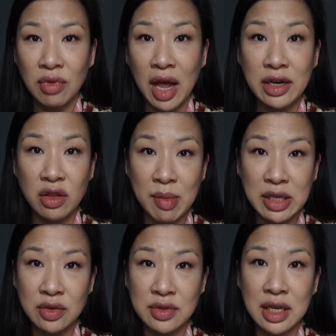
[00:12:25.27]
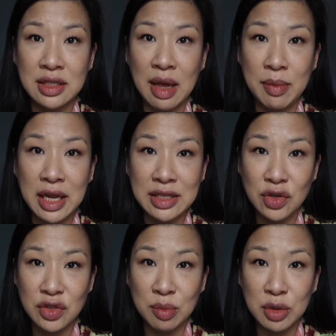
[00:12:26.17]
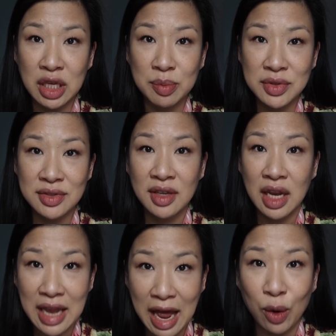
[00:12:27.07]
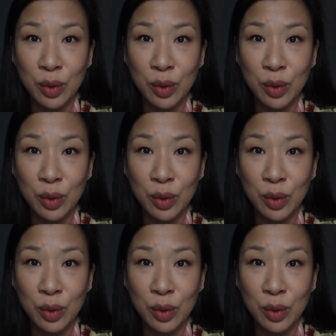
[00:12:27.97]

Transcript: I know that makes no sense. I'm gonna insert some clips now.